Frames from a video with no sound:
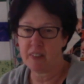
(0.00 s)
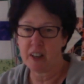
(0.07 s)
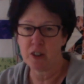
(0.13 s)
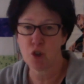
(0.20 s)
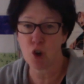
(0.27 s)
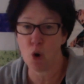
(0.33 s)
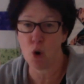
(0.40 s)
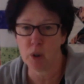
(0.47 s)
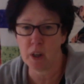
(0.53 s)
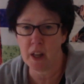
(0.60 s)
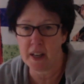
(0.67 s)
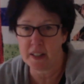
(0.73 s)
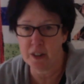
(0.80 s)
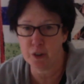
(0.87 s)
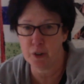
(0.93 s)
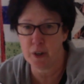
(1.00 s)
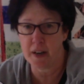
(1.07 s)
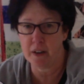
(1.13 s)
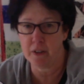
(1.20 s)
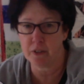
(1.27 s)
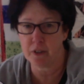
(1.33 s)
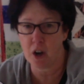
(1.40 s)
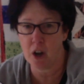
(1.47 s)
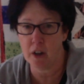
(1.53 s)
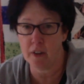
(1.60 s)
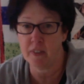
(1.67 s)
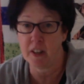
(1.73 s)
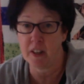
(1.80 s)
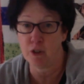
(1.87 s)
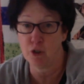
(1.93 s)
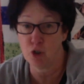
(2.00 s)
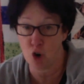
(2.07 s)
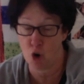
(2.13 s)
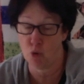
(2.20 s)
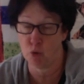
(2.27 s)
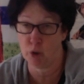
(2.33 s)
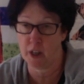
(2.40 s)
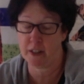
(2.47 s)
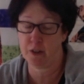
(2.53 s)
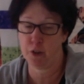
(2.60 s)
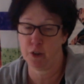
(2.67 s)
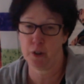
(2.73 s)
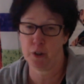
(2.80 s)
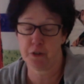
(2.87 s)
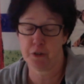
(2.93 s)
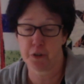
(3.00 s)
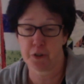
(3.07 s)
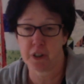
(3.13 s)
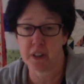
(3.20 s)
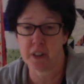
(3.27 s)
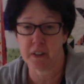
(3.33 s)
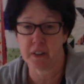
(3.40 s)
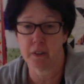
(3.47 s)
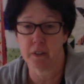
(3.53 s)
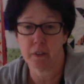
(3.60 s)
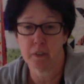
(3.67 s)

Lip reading: they don't like their nails cut, and they don't like their ears cleaned.